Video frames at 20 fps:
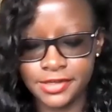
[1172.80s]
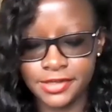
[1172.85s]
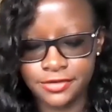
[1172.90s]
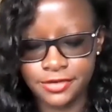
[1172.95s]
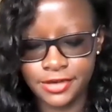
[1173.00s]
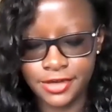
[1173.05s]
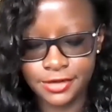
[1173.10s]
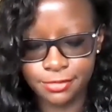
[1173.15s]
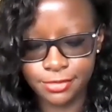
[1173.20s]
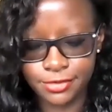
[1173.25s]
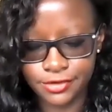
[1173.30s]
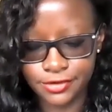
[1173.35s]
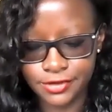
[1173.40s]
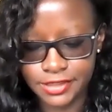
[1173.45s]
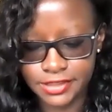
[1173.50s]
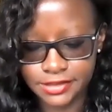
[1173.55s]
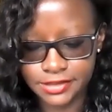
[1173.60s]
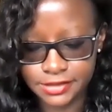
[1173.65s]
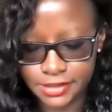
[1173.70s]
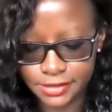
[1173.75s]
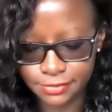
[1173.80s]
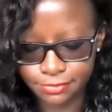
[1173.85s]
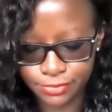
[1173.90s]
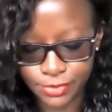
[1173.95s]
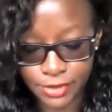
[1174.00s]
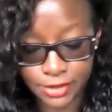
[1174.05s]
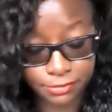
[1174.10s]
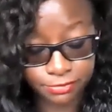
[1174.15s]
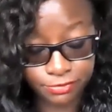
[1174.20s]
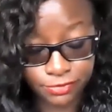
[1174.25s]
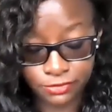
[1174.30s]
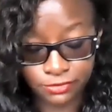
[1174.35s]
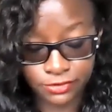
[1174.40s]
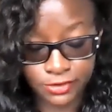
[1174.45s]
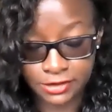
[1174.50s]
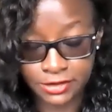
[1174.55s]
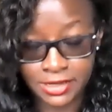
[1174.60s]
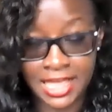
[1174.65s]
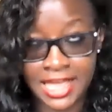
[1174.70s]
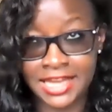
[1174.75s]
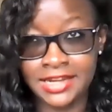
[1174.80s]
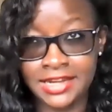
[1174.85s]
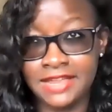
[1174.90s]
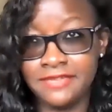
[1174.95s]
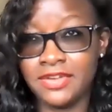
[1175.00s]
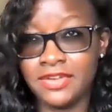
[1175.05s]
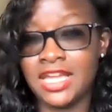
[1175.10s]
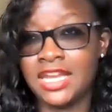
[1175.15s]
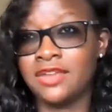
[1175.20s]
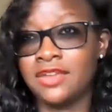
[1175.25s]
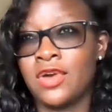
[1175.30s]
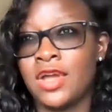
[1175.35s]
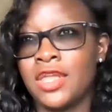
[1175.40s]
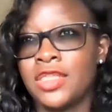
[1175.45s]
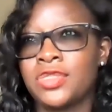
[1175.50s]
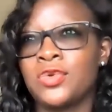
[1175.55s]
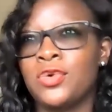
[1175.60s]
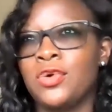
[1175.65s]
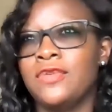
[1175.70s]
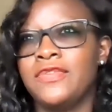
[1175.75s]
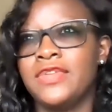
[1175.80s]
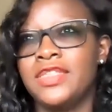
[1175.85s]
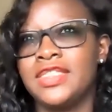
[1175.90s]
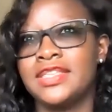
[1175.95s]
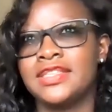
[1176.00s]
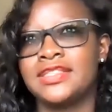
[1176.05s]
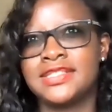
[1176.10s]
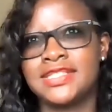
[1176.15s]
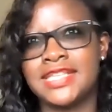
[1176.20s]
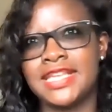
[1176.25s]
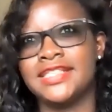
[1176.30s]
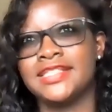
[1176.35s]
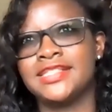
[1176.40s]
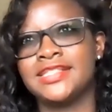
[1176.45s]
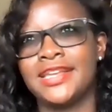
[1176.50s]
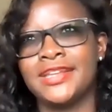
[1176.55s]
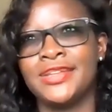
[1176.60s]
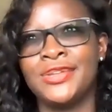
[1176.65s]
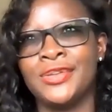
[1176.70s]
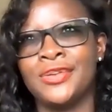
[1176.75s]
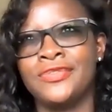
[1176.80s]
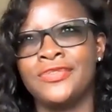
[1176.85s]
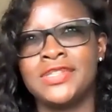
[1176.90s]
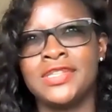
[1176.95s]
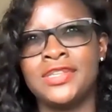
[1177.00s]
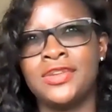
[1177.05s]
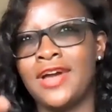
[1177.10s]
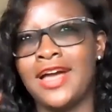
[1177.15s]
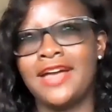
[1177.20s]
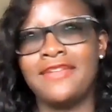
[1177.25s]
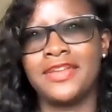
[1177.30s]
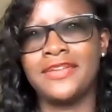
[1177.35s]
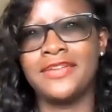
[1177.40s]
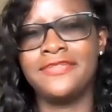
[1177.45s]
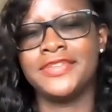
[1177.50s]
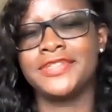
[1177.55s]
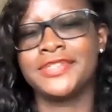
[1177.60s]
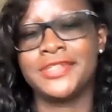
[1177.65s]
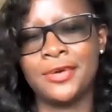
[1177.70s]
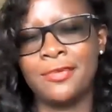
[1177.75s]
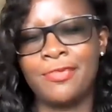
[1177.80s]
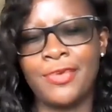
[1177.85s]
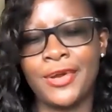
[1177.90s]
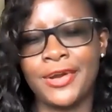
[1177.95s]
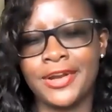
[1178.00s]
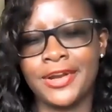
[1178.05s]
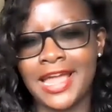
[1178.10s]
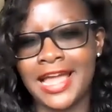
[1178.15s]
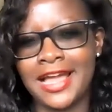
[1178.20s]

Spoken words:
incredible. And I had never kind of quite thought of in the sense that you not having a physical product,